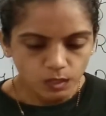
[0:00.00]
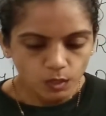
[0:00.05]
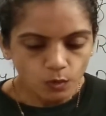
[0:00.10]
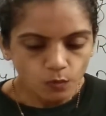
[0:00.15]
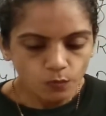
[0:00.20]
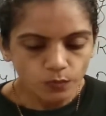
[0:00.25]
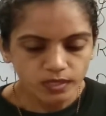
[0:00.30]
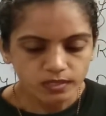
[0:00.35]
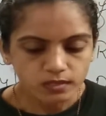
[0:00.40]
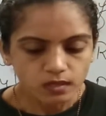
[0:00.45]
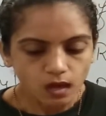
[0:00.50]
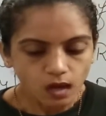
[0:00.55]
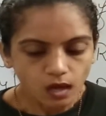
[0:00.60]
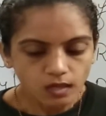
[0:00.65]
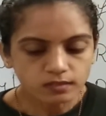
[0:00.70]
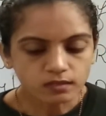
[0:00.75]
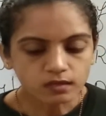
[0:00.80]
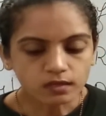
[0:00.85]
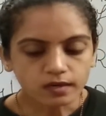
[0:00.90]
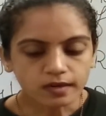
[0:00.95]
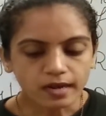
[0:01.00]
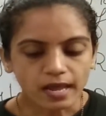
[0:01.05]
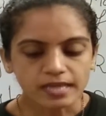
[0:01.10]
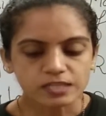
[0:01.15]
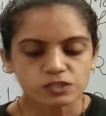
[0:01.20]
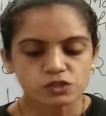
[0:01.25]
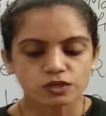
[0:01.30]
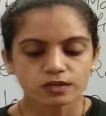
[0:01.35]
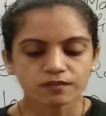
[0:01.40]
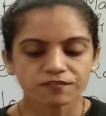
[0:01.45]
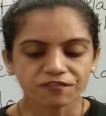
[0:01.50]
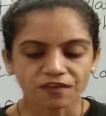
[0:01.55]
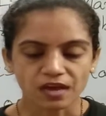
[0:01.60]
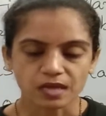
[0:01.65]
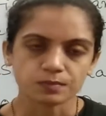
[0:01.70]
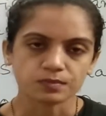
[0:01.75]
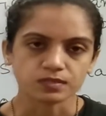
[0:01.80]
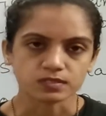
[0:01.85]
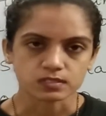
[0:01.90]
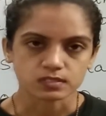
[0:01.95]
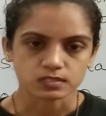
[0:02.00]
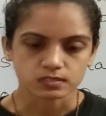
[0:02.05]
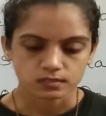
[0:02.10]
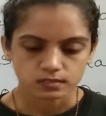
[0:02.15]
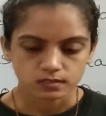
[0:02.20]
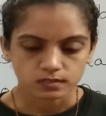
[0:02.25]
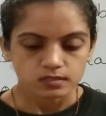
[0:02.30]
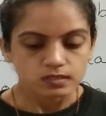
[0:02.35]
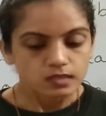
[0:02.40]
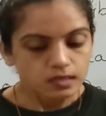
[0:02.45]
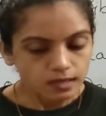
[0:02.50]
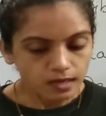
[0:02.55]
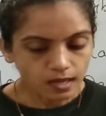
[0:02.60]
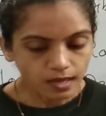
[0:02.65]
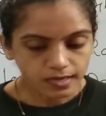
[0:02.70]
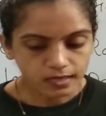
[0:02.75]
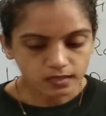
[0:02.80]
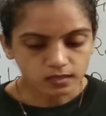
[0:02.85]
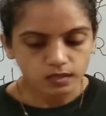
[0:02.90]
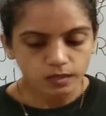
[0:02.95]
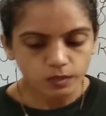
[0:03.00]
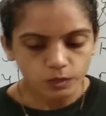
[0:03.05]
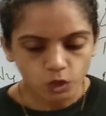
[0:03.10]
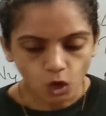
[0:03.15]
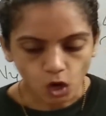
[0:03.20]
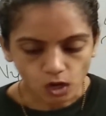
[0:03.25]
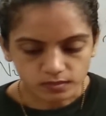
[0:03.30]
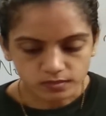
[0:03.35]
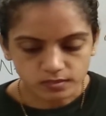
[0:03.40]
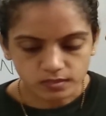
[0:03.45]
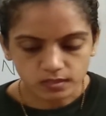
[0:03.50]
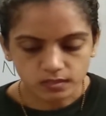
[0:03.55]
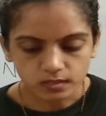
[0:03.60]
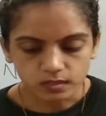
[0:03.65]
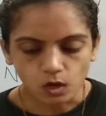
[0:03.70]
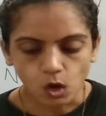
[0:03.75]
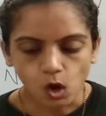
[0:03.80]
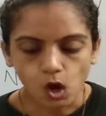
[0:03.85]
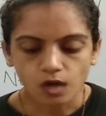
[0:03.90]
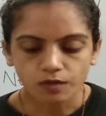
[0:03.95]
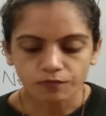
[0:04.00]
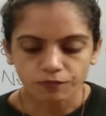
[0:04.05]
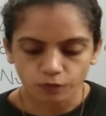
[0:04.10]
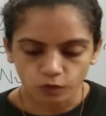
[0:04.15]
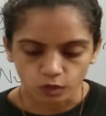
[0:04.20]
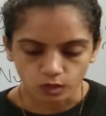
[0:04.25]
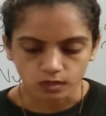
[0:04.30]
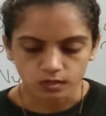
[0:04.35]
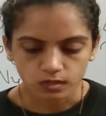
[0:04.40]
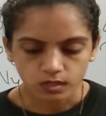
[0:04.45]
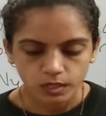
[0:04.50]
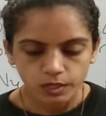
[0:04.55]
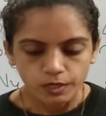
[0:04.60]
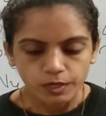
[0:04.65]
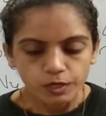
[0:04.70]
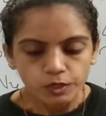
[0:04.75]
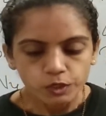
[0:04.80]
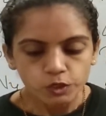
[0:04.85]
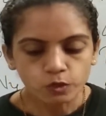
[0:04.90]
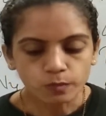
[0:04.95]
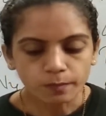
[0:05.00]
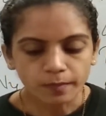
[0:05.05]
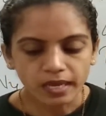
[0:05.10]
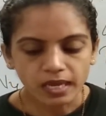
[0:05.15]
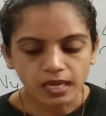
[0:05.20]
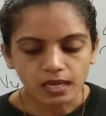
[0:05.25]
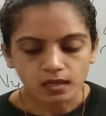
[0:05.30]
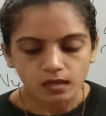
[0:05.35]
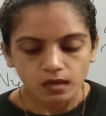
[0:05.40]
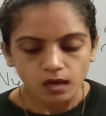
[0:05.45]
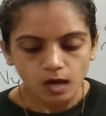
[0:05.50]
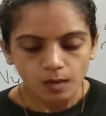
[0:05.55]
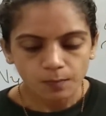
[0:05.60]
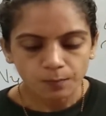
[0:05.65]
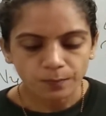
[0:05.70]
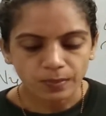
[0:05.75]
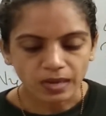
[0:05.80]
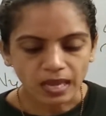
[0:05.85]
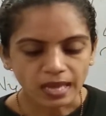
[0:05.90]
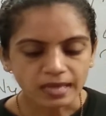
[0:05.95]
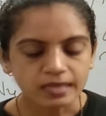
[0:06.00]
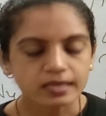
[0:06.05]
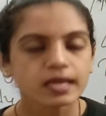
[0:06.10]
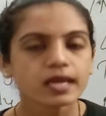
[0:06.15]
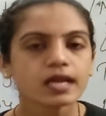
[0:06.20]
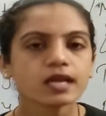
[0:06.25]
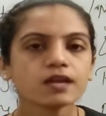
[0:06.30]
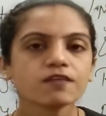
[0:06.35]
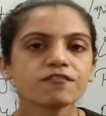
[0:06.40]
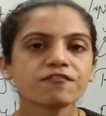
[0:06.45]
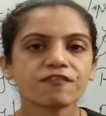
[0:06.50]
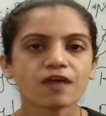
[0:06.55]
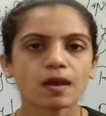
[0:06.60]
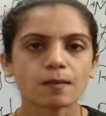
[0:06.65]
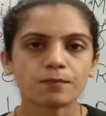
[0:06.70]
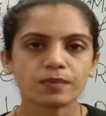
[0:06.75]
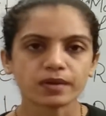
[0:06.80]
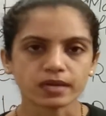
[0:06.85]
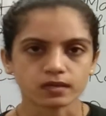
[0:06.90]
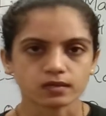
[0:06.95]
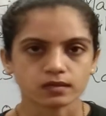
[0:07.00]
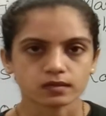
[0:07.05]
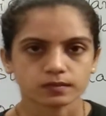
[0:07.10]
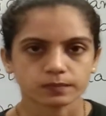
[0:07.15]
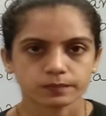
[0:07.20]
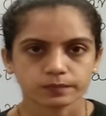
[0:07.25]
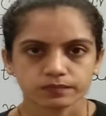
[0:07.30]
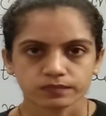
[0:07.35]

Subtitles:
with other natural fibers like cotton or wool to make a blended fabric.